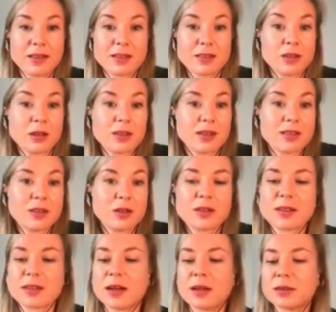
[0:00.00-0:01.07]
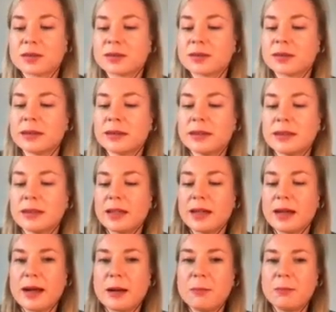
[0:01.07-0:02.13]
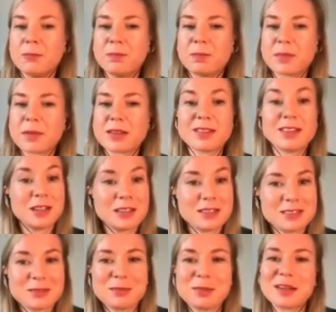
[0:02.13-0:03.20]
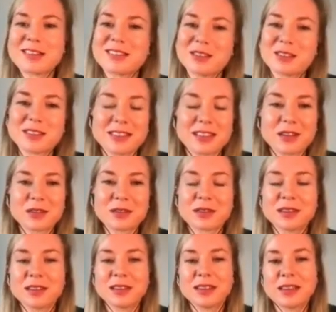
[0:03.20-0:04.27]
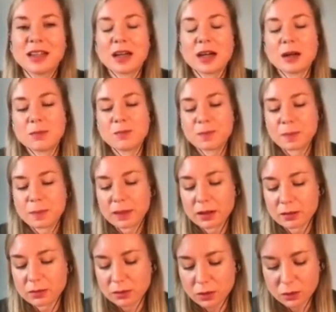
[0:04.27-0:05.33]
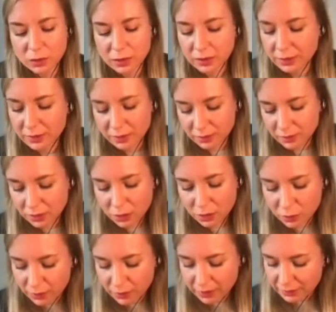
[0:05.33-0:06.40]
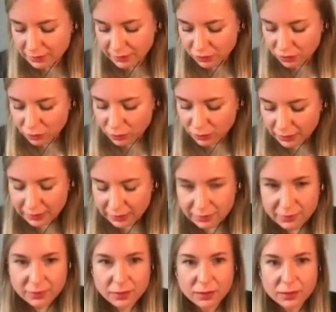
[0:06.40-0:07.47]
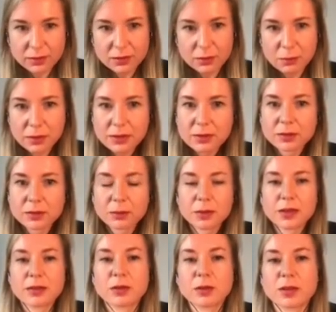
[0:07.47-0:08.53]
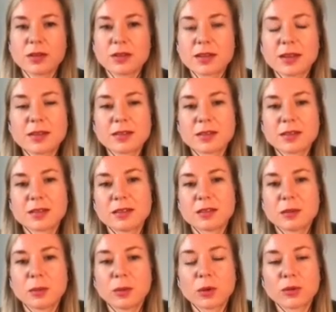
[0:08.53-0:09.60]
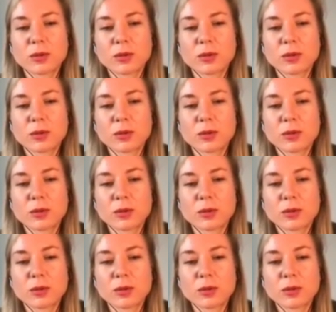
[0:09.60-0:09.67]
action really is to build political consensus and support for open source software adoption. And the aspect I'd really bring out here is